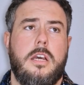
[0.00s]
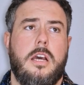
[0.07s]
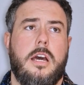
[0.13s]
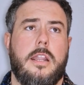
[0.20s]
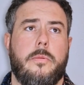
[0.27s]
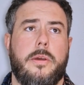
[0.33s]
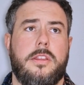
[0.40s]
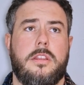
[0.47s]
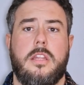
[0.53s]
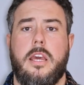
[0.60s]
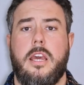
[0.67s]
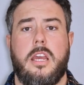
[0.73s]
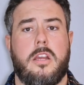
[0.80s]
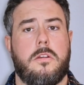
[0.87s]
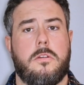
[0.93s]
And I went
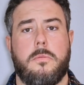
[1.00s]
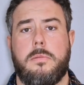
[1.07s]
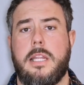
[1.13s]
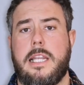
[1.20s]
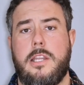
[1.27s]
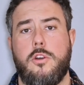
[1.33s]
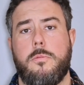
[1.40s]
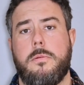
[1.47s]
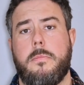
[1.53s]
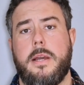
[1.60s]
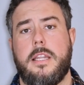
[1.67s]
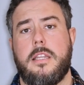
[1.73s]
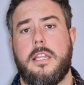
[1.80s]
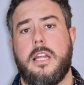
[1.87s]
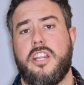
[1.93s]
there completely
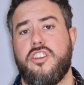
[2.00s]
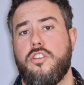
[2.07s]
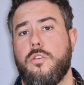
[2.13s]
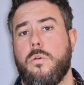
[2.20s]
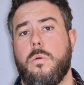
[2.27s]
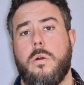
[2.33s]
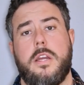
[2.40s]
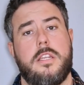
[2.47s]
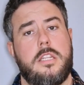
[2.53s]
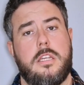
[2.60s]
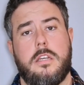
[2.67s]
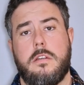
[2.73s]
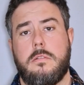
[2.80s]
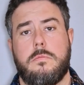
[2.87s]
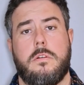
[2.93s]
open-minded, had no
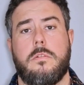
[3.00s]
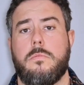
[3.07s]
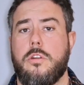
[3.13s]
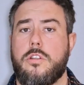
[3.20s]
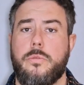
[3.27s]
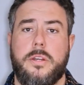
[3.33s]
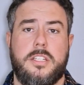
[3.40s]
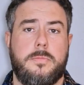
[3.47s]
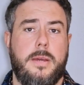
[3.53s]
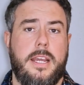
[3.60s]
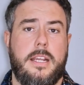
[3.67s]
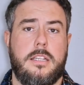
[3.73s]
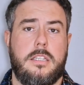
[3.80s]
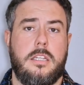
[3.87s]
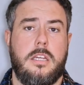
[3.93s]
idea what to
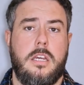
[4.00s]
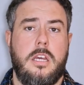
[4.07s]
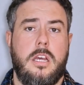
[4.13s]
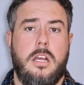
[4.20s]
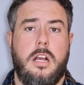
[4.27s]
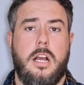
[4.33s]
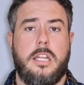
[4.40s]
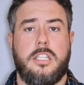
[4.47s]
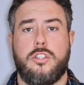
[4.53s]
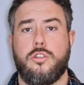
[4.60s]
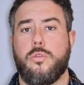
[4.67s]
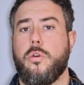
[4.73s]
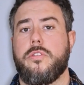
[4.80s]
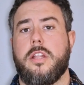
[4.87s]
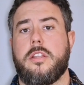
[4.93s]
expect. I didn't
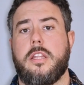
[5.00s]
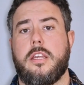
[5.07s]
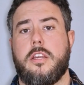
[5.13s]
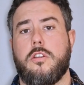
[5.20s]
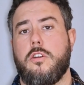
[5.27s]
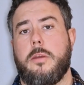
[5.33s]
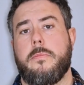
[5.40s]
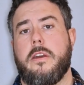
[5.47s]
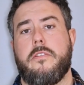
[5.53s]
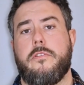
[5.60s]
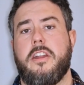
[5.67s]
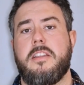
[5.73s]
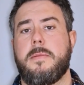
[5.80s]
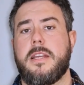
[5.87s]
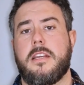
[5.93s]
go there thinking, oh, I've
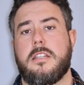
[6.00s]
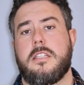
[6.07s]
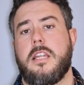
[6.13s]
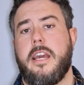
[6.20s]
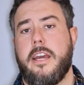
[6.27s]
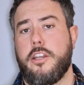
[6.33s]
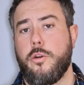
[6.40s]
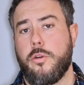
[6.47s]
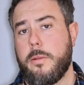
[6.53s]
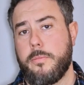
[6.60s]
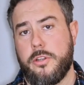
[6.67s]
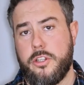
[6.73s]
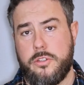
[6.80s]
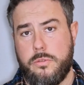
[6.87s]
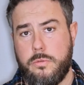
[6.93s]
already been cutting hair, I know what I'm
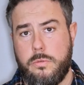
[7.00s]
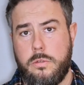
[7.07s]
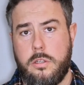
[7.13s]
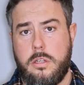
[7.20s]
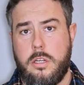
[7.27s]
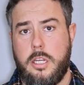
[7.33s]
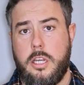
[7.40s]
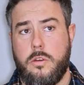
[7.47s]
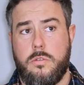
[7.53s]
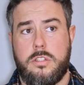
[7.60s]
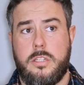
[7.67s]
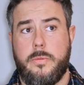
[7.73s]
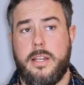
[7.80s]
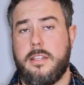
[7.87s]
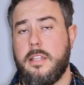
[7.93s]
going to do. I honestly
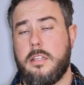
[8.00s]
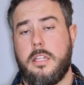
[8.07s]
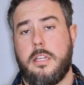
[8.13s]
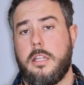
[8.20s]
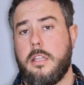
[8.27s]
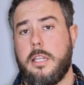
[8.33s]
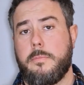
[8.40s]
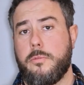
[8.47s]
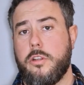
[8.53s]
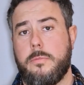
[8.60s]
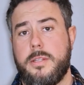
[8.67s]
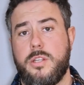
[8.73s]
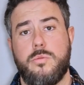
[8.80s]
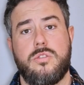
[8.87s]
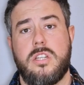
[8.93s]
went there thinking that I'm going to be
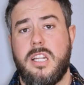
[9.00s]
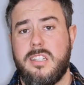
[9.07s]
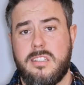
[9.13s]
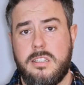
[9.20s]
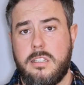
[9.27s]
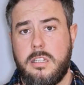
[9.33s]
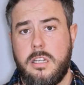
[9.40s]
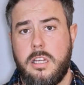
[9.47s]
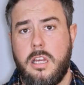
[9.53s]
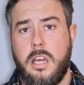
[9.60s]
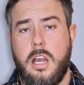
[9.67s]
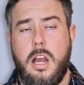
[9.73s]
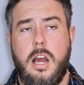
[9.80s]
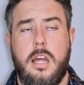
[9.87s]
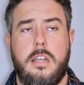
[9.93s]
useless
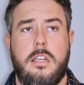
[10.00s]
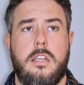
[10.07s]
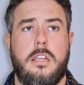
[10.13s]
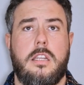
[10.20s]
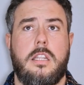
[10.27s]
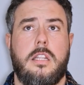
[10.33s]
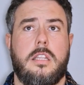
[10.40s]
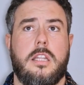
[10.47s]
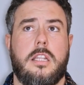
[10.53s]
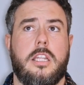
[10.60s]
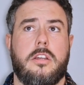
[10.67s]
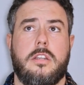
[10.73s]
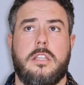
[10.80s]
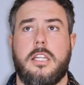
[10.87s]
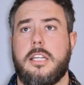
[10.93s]
and that they're
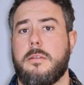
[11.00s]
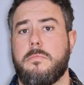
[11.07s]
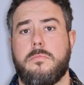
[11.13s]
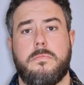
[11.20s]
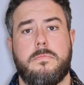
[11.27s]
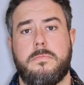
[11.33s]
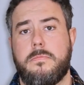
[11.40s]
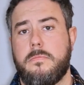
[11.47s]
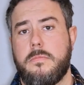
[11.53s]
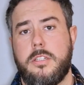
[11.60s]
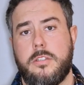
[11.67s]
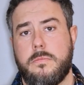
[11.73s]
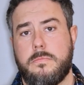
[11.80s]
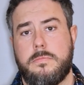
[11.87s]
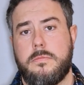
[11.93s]
going to think, I'm, you
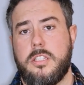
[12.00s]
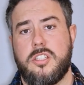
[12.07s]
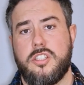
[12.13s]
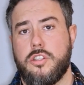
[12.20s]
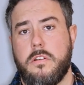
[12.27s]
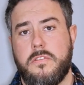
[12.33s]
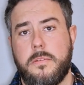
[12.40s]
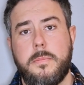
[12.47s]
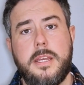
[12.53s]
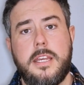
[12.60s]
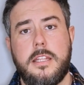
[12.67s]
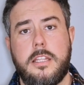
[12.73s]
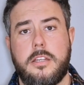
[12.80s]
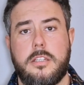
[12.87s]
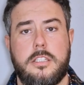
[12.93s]
know, this is not for me.
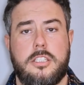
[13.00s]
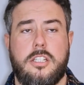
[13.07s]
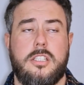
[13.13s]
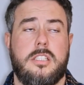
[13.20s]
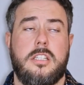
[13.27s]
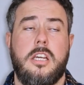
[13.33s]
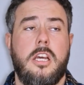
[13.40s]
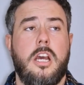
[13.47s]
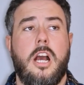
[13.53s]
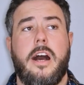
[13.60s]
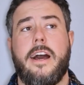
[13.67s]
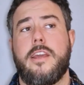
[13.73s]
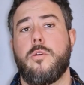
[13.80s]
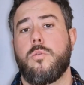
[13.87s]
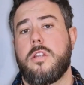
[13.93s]
Because
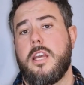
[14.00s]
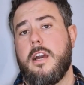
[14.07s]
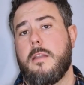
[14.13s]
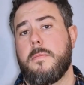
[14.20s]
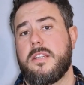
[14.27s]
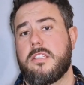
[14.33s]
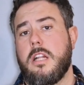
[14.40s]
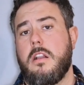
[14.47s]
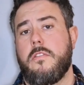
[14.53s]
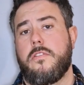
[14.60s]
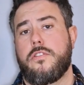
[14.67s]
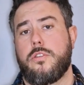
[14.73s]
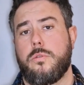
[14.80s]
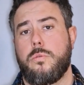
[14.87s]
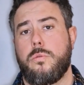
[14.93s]
I only had myself
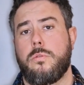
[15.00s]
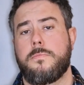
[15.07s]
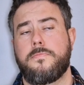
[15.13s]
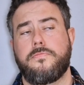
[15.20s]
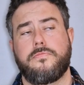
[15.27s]
to